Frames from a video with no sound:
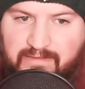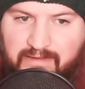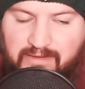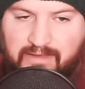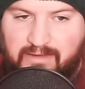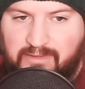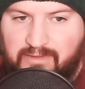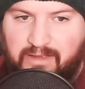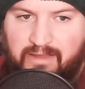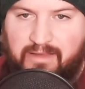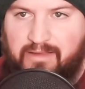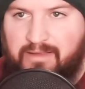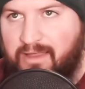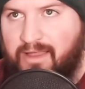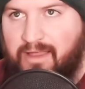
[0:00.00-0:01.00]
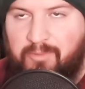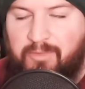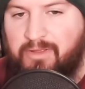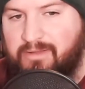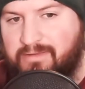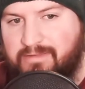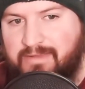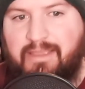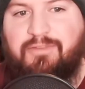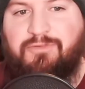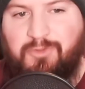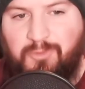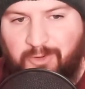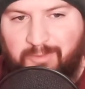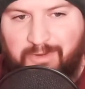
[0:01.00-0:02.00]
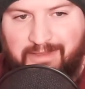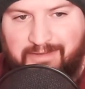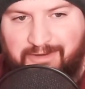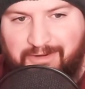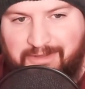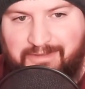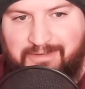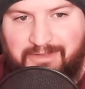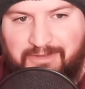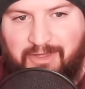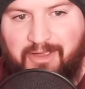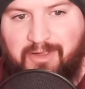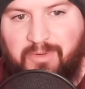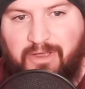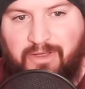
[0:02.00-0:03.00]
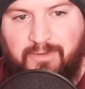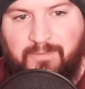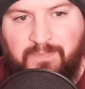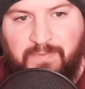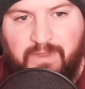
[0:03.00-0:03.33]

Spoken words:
I think I'm going to take a few more minutes here to talk about